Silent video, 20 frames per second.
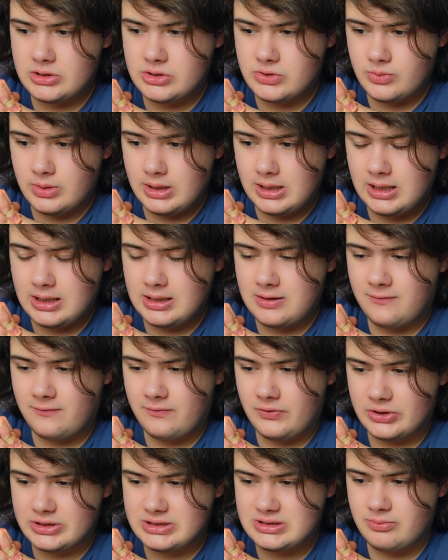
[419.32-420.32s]
it's really the
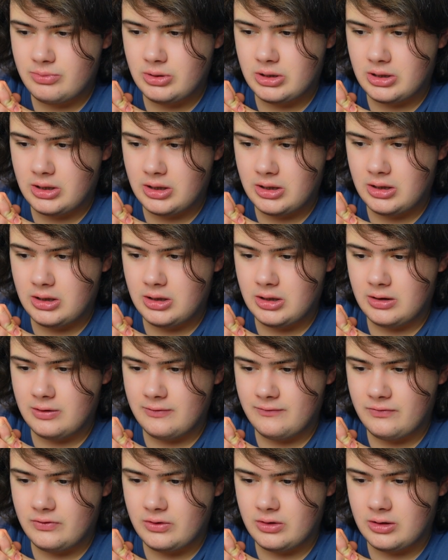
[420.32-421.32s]
flexibility
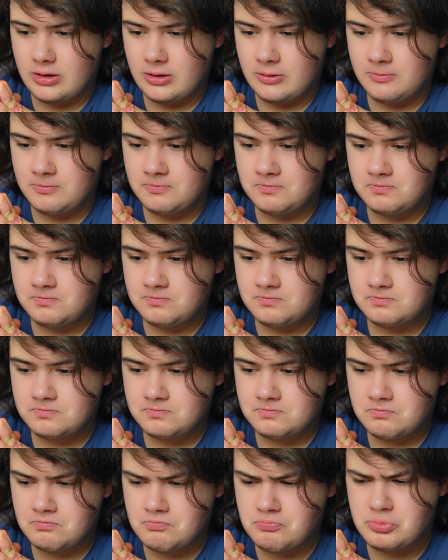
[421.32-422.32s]
of the um,
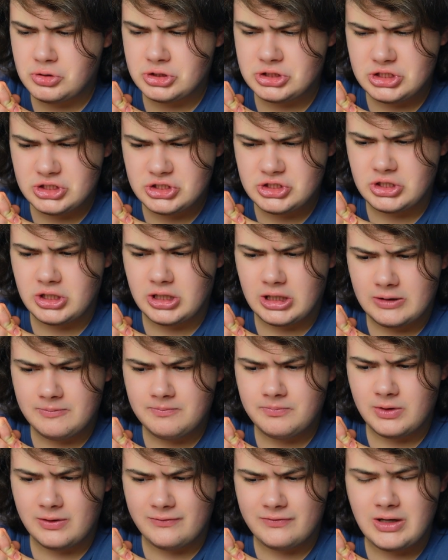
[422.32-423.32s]
positioning
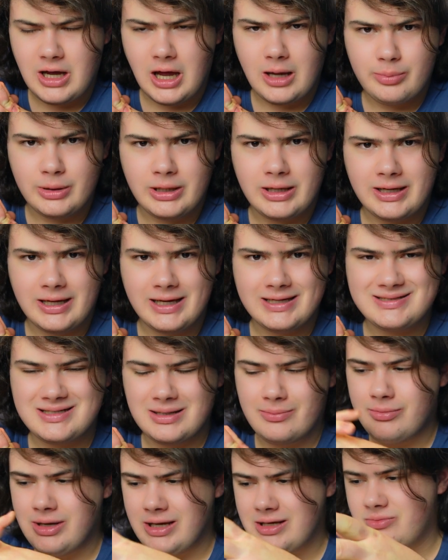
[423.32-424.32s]
of the iPad, I guess,
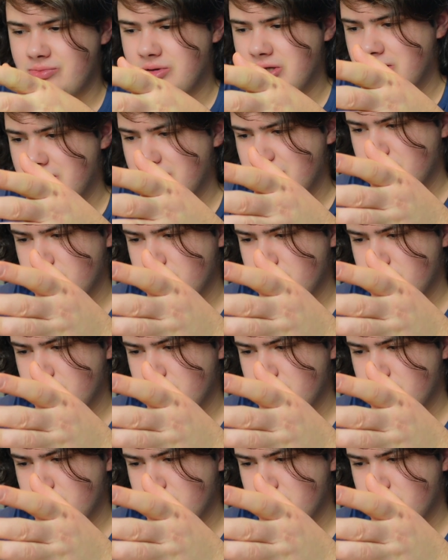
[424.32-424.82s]
that made me